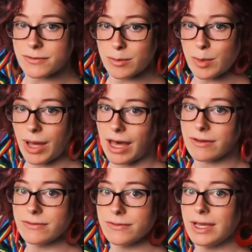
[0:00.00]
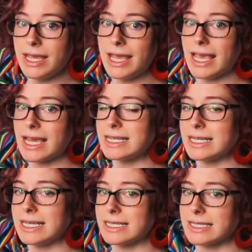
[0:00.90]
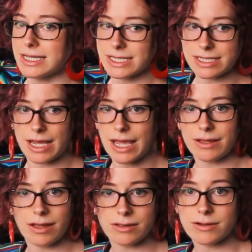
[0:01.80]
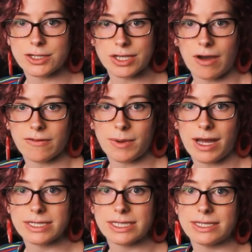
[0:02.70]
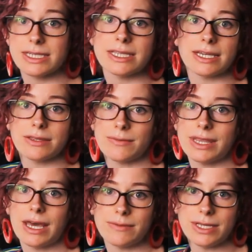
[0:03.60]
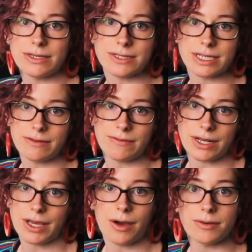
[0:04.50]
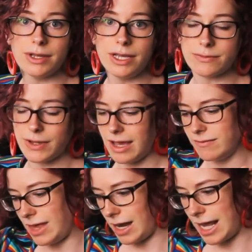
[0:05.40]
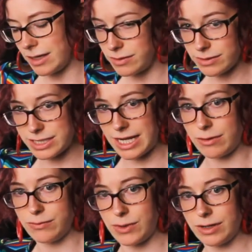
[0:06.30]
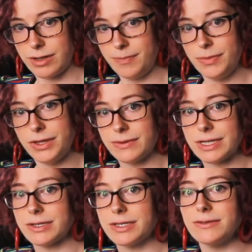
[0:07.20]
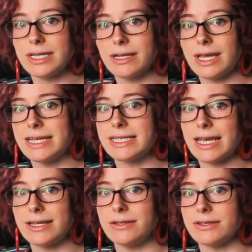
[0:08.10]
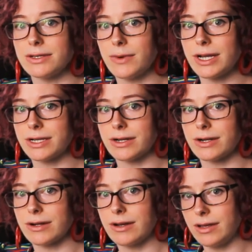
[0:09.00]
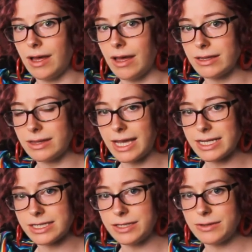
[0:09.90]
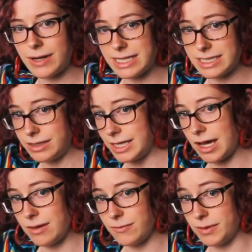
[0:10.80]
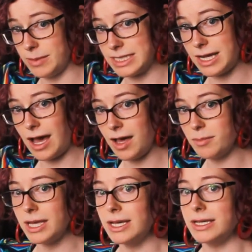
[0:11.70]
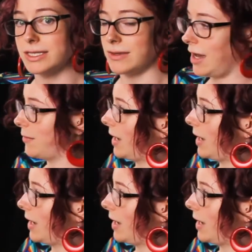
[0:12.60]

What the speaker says: from above, and it is just a large softbox, just like the one that we used in the video. And we have that angled downward. When you're using a light tent, you do want your light to ideally come from the top, so that